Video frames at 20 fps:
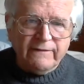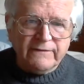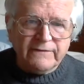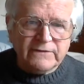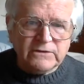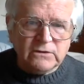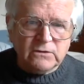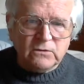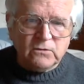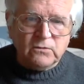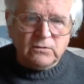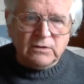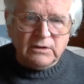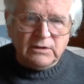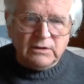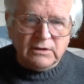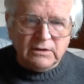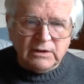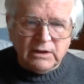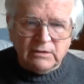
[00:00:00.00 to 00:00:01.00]
So
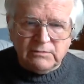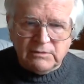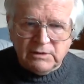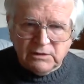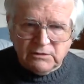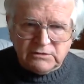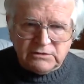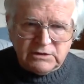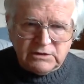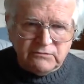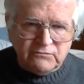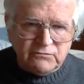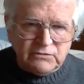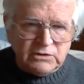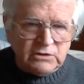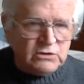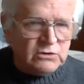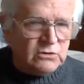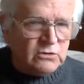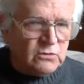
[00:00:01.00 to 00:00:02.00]
I'm now
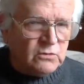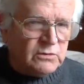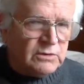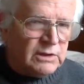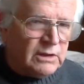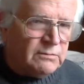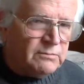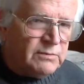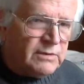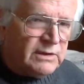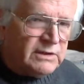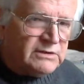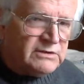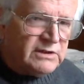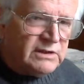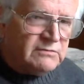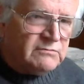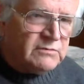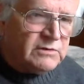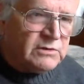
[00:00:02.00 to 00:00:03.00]
72 and I play
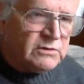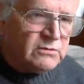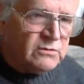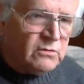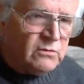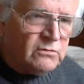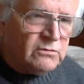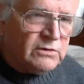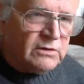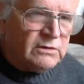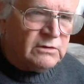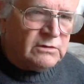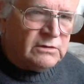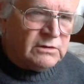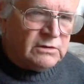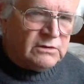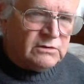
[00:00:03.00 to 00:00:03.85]
tenor recorder